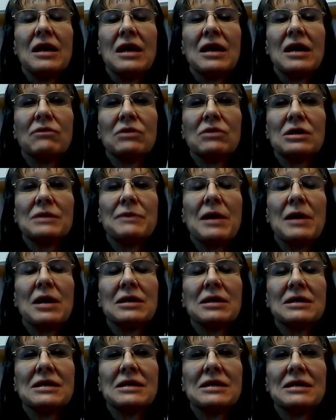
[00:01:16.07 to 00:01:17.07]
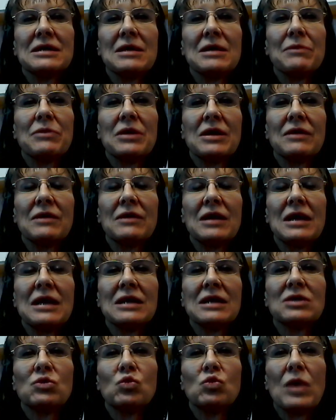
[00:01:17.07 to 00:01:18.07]
in response to something that
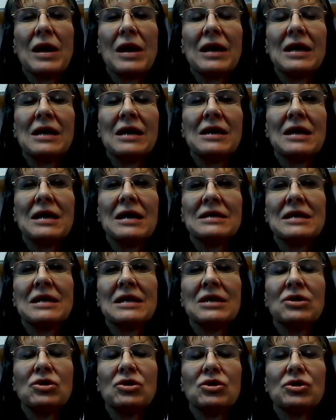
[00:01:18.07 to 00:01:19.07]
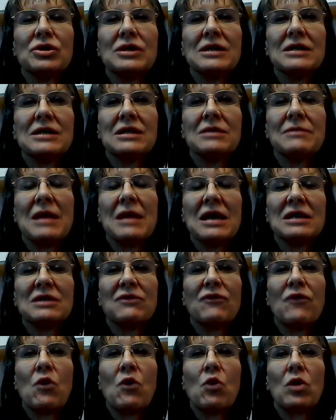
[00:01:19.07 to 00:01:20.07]
it's recognizing in your system
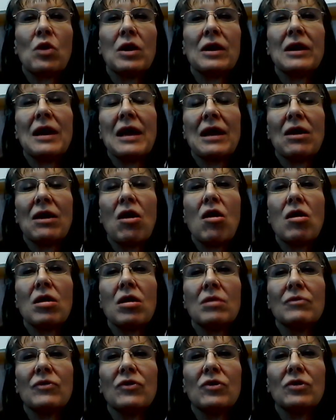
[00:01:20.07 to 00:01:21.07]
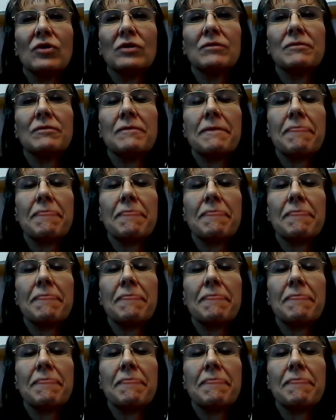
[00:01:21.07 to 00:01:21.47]
as foreign and harmful.